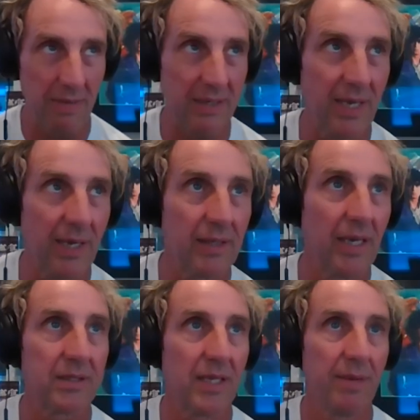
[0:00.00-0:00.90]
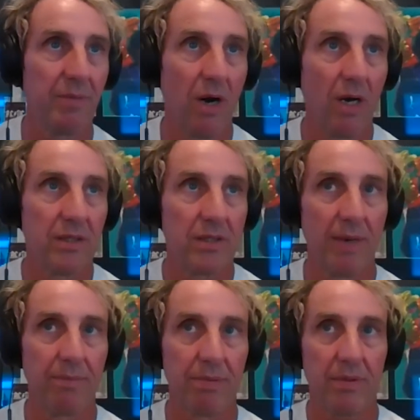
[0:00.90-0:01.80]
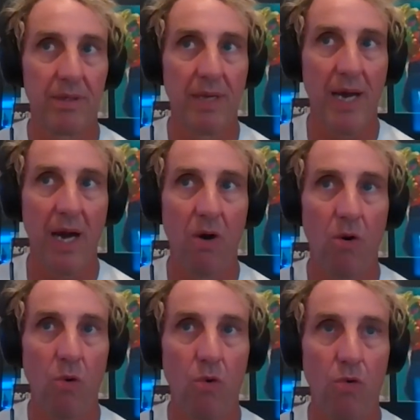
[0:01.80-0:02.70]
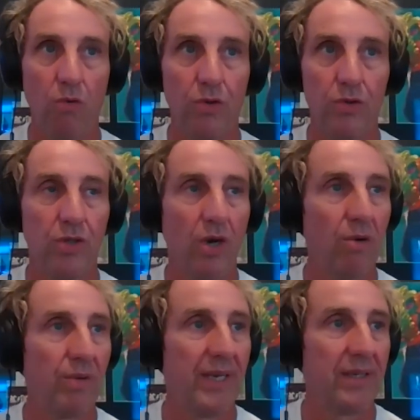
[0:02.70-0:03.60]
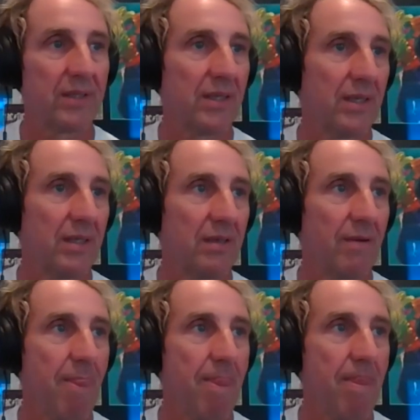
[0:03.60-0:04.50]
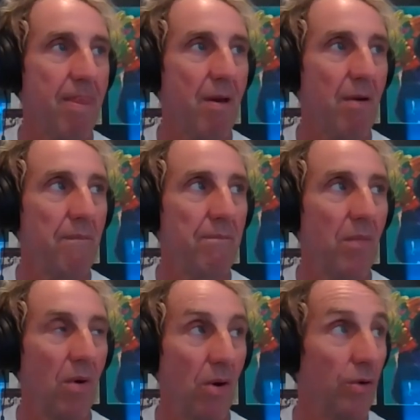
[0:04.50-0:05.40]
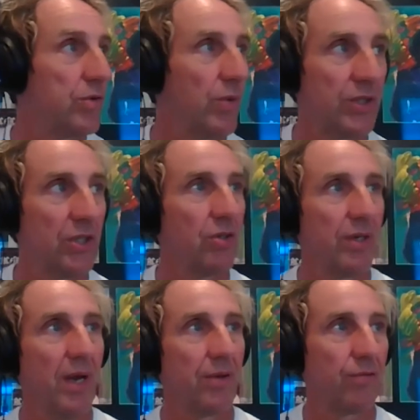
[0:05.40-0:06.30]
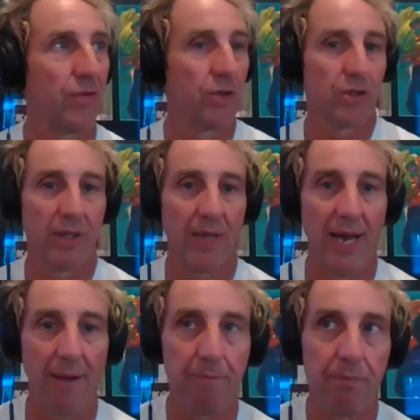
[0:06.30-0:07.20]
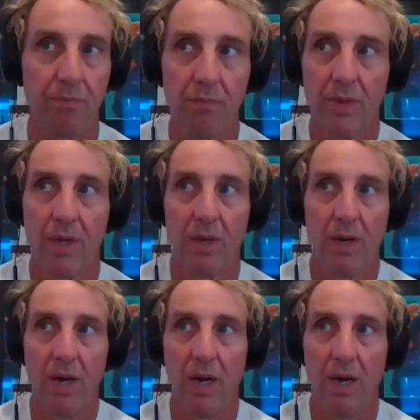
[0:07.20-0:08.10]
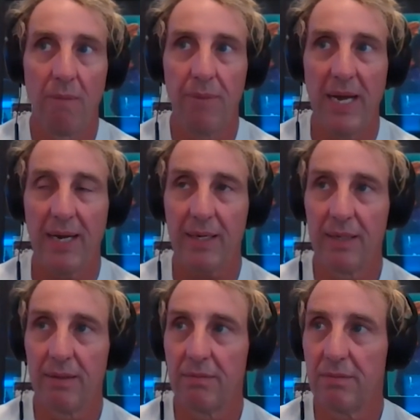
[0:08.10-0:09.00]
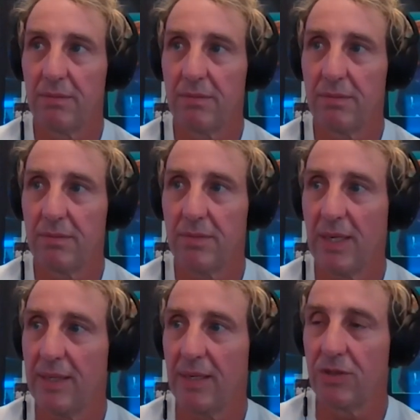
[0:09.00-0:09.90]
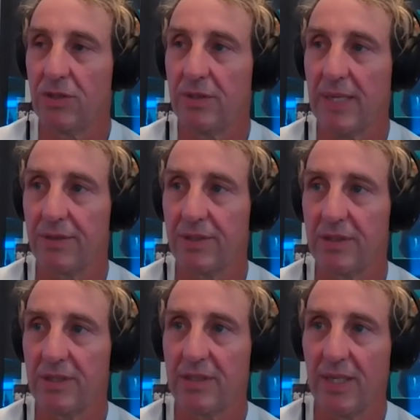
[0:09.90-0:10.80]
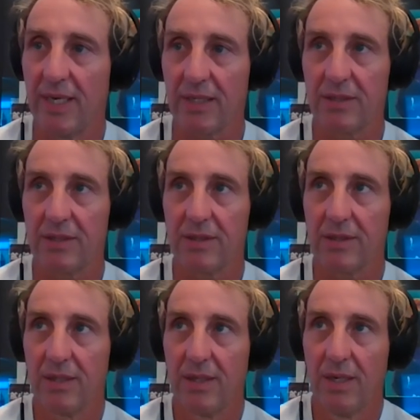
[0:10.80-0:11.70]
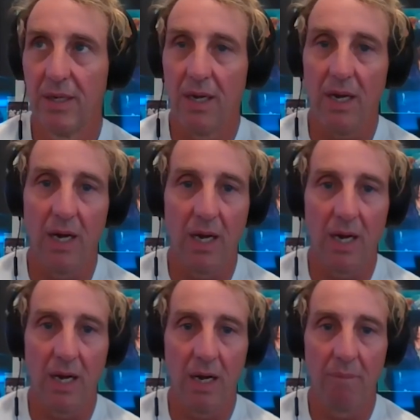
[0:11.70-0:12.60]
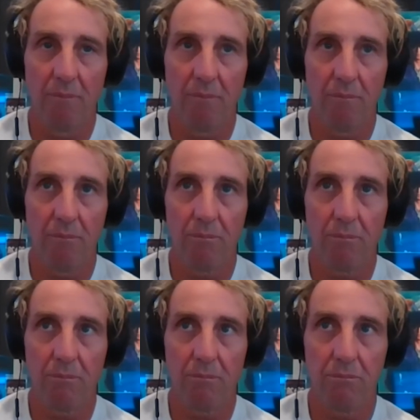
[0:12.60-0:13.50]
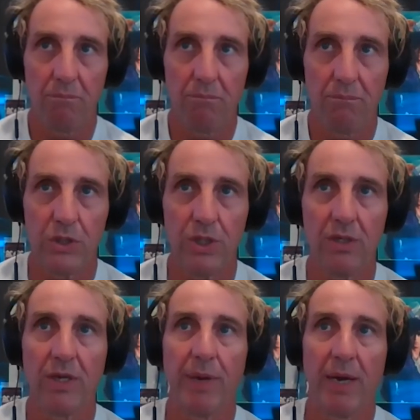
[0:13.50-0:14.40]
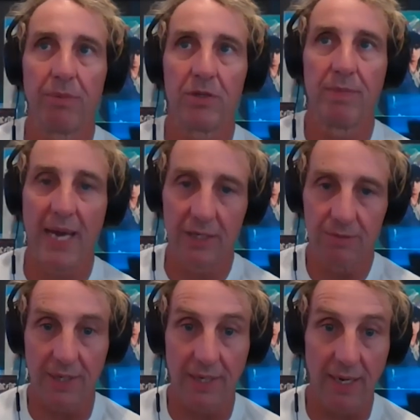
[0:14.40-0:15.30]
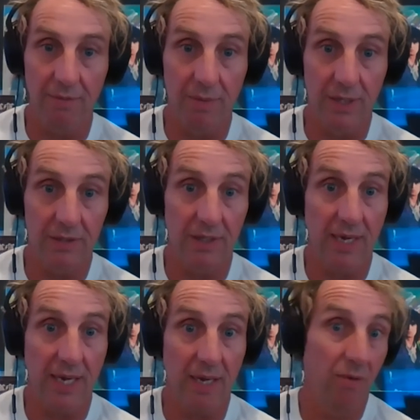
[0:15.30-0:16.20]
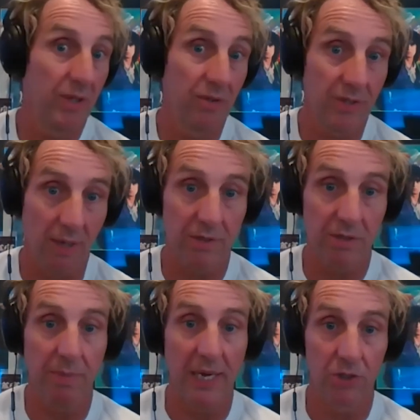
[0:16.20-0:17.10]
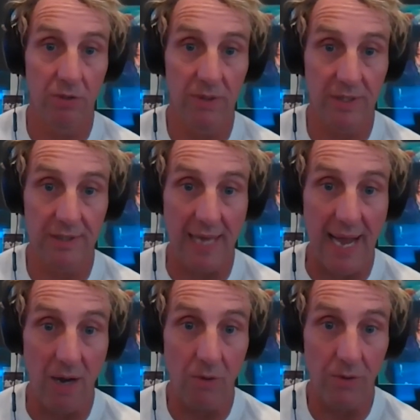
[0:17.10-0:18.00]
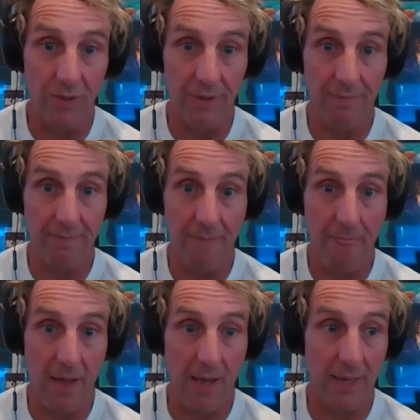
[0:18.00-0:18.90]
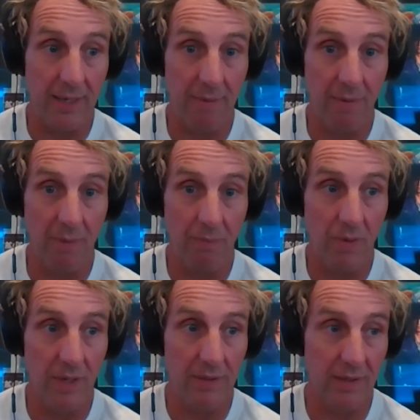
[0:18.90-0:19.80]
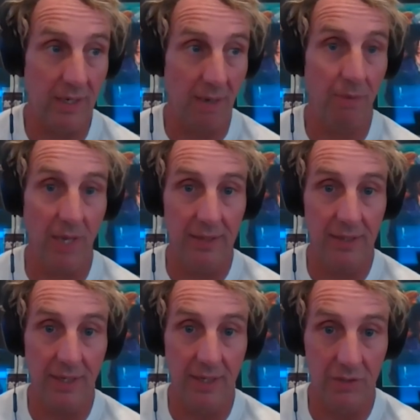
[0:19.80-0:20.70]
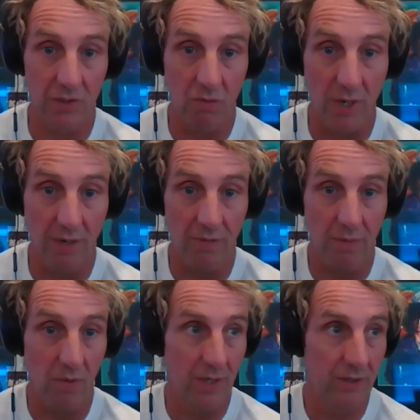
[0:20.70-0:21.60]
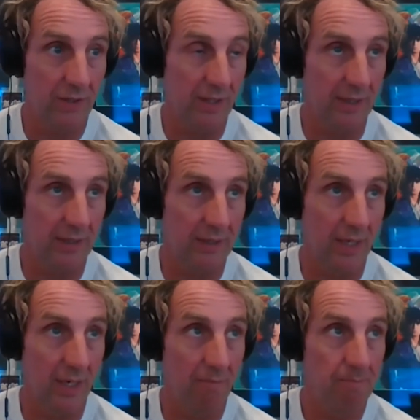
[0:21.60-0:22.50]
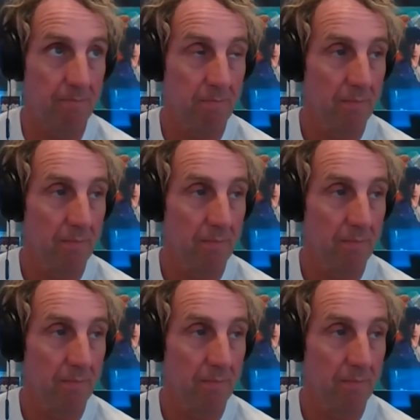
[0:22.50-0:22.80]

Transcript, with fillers: i think taking that same concept now there's no reason or switching to another version of that um, back in i think 2006 um, Chili Peppers management came to me and said, "Hey, we want to do something special with the sound." And I came up with a couple ideas, and one of them was that um,